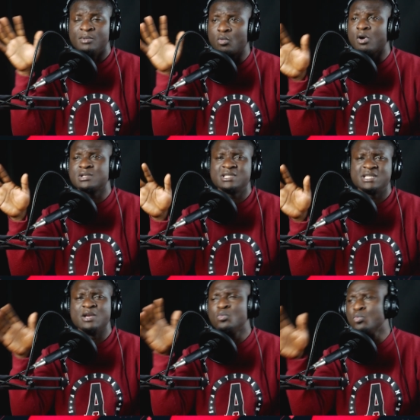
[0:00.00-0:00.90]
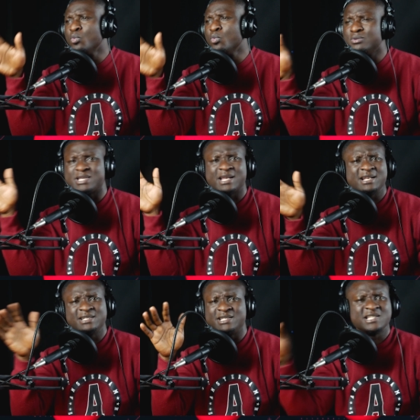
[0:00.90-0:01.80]
Because he who
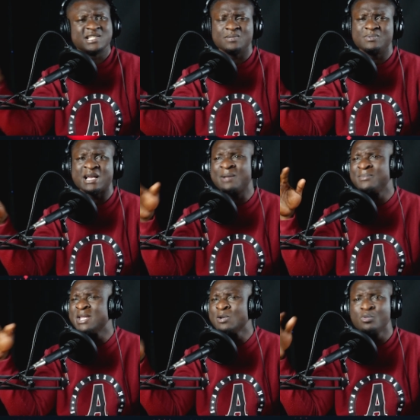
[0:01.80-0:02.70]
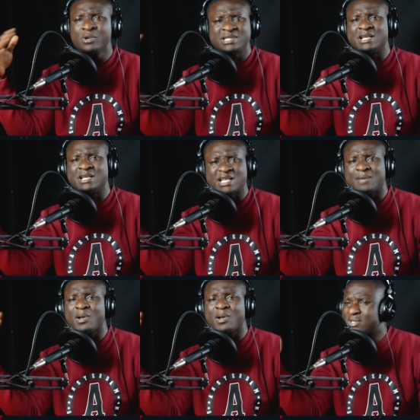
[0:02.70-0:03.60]
certain things be, I mean, waste your
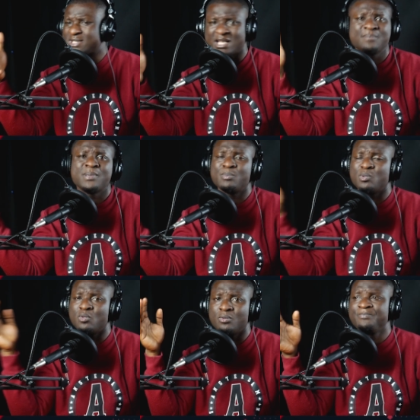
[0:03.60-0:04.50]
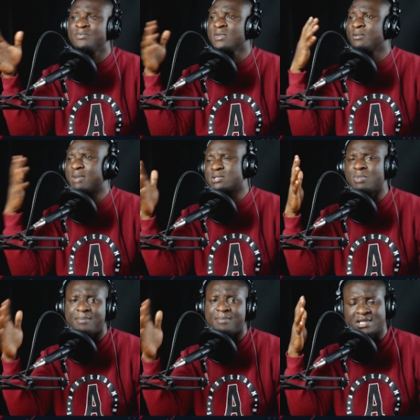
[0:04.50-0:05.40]
time. I was certain people, but
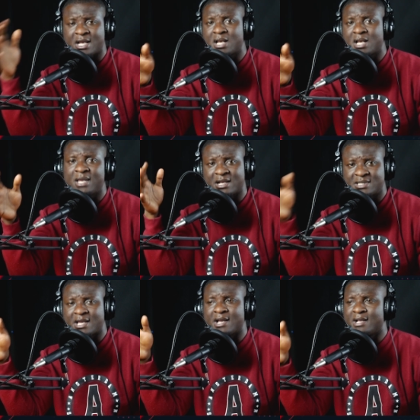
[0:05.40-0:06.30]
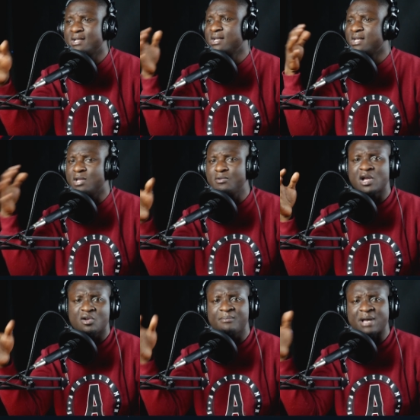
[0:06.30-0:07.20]
me better make us a you
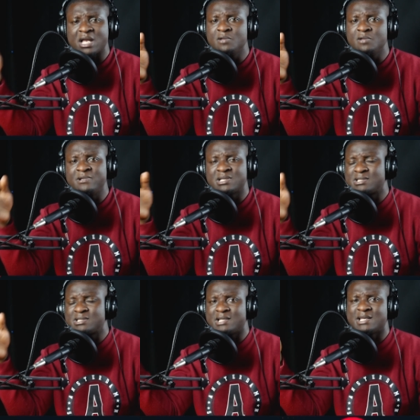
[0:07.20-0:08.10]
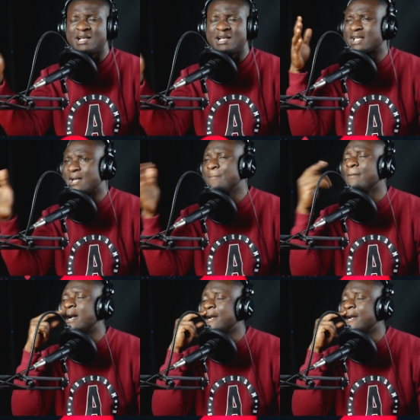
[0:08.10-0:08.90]
know, money fees set at time.